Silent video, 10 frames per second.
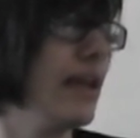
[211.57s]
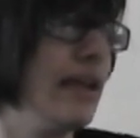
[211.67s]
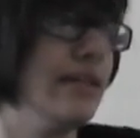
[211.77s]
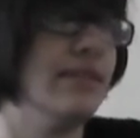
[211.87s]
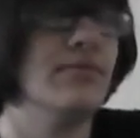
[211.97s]

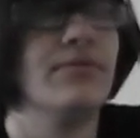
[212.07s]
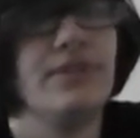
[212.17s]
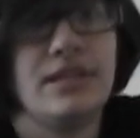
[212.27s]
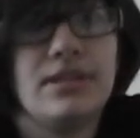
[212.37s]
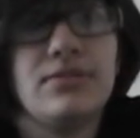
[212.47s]
hey, there were
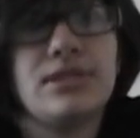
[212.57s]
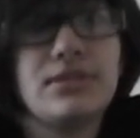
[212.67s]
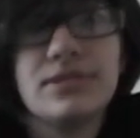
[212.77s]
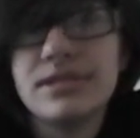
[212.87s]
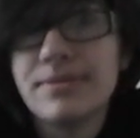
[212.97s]
video
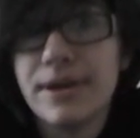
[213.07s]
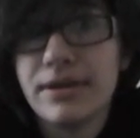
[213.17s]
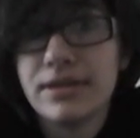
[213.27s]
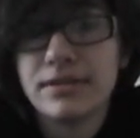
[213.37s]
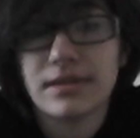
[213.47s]
series
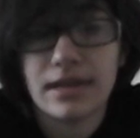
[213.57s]
about it,